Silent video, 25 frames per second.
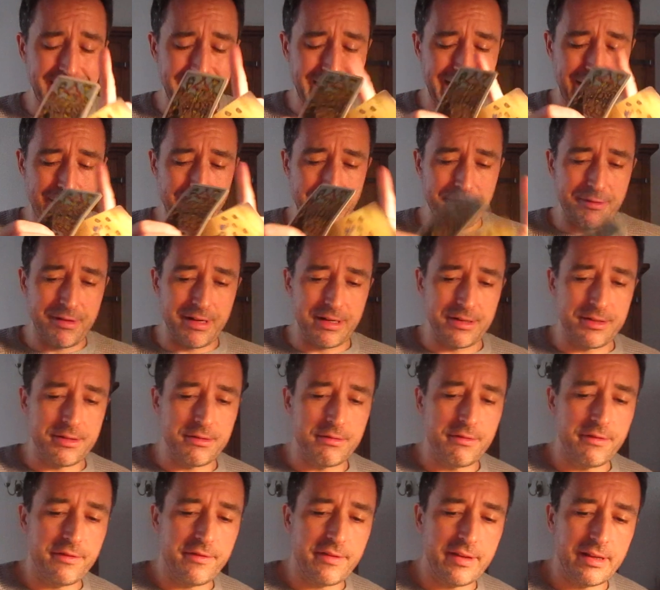However, I
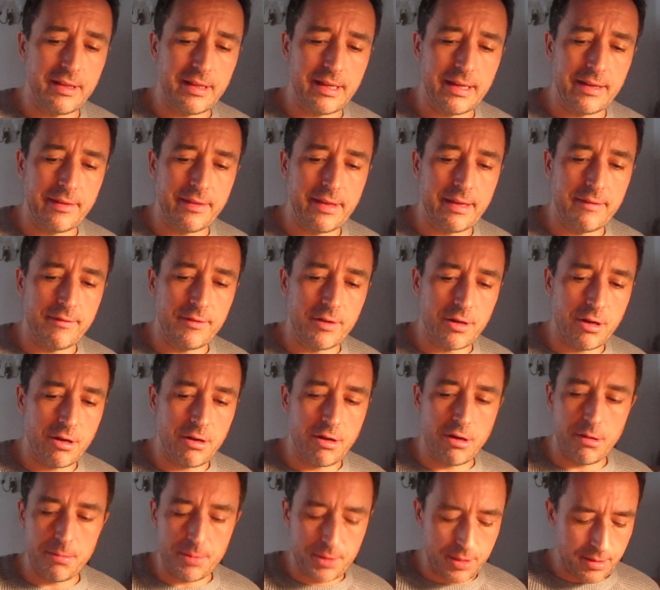do feel like they've
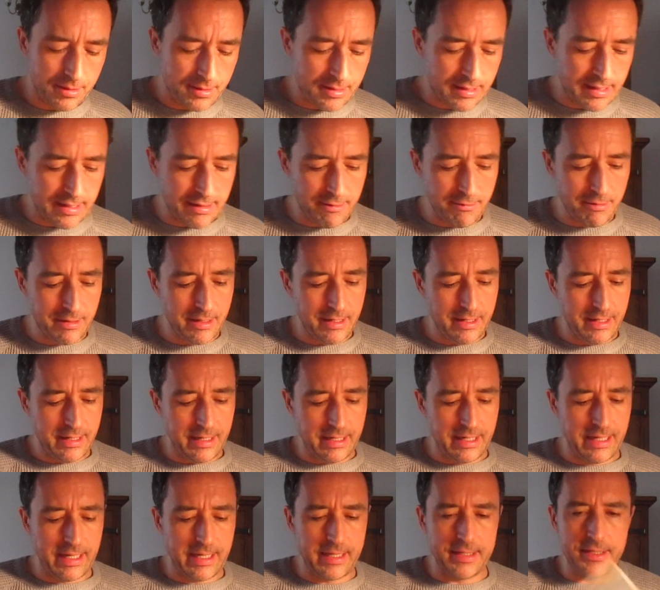got options now,
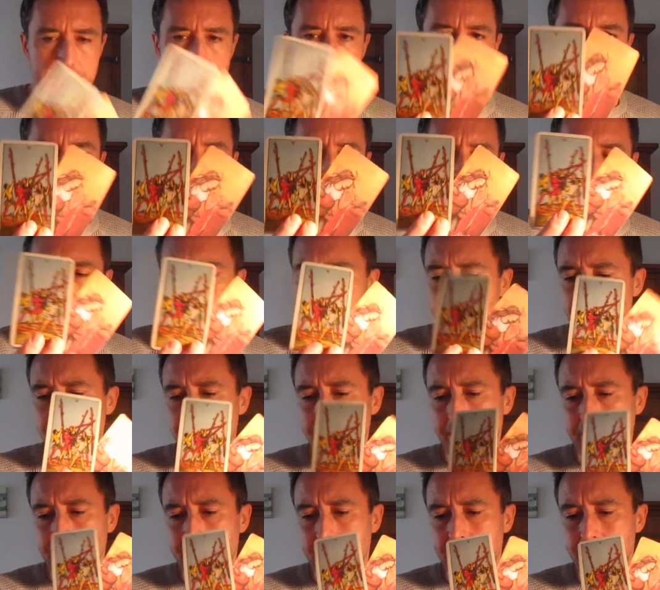hence why you're running
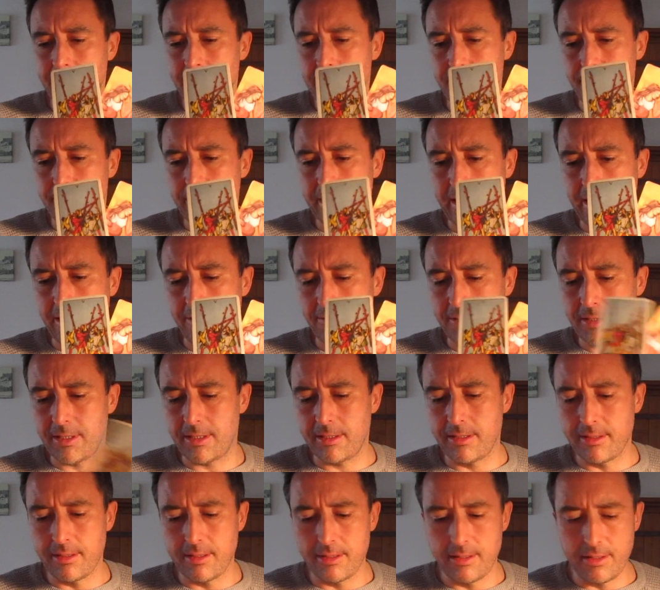back in to be
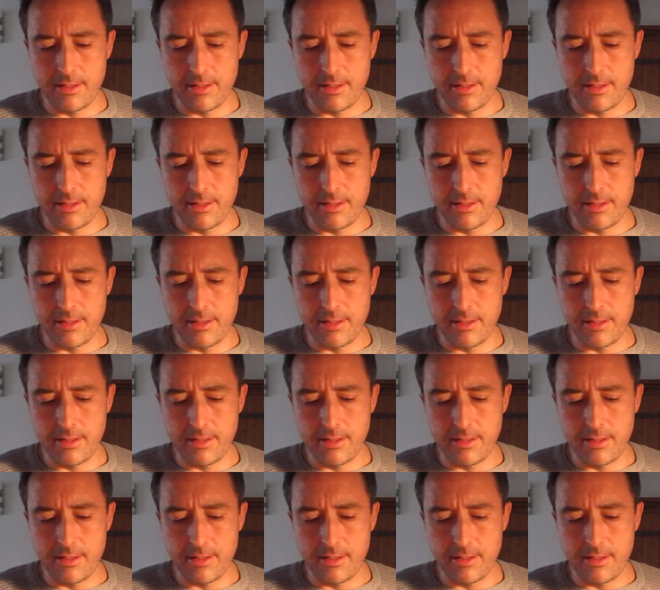counted.